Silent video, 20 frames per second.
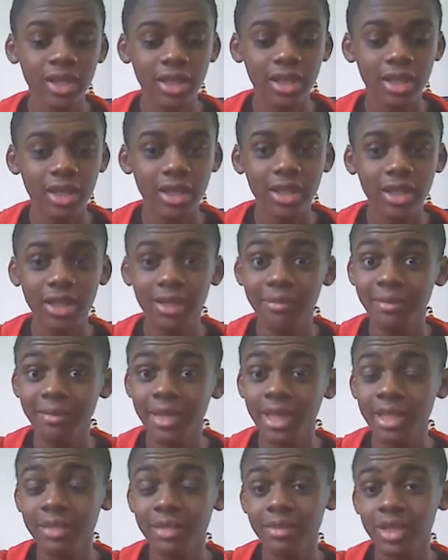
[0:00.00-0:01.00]
and it
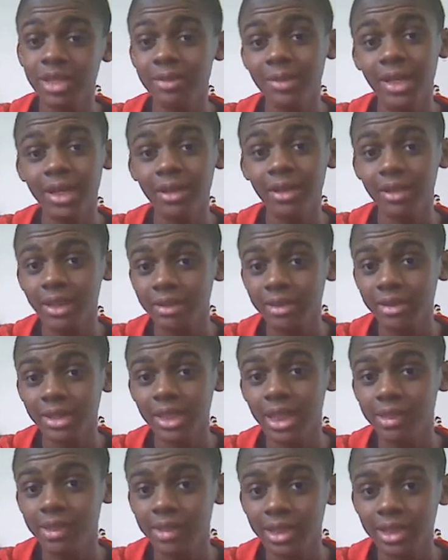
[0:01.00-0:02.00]
makes me smile every
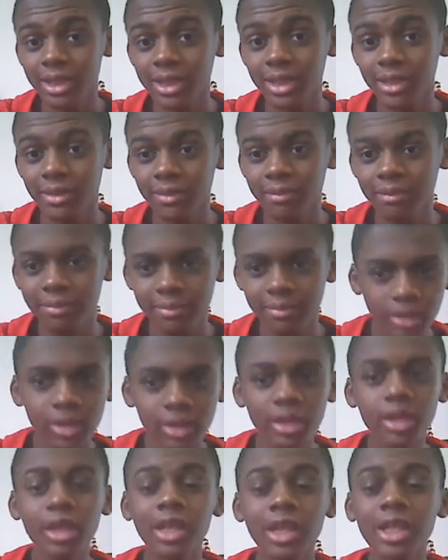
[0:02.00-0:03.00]
time I see him.
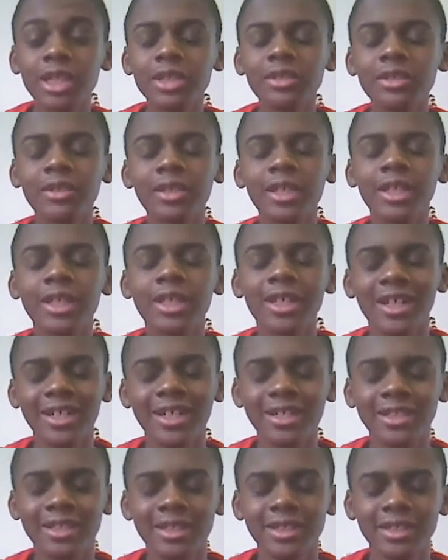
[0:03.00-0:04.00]
Also, they got
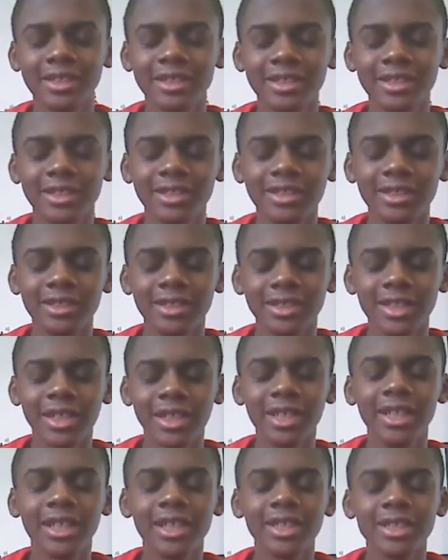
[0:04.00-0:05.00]

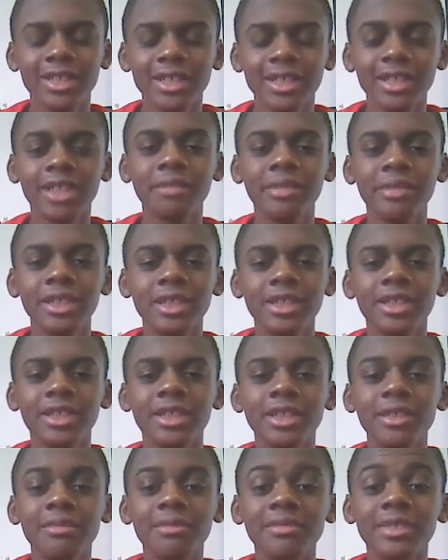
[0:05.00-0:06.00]
J.K. Simmons
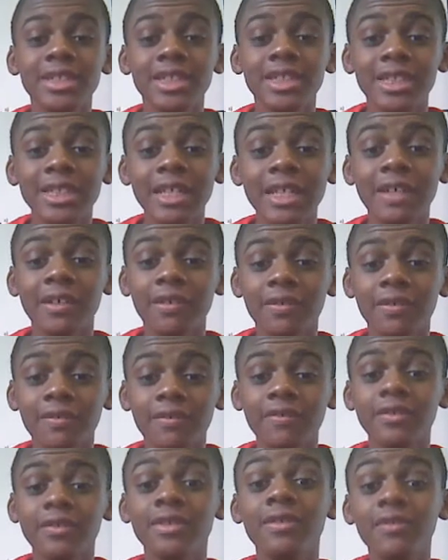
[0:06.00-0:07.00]
himself
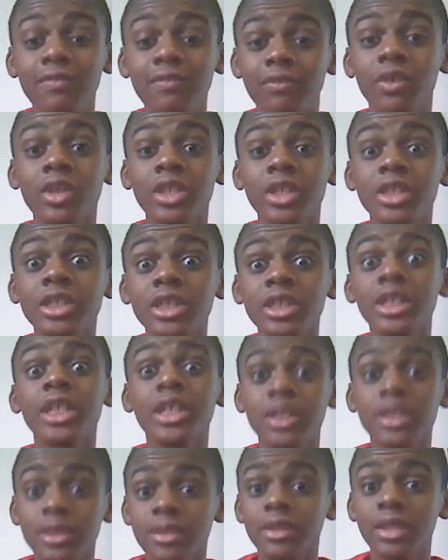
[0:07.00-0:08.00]
to voice J.
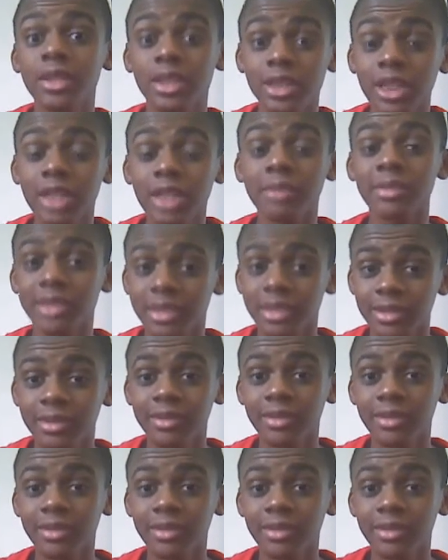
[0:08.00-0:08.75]
Jonah Jameson.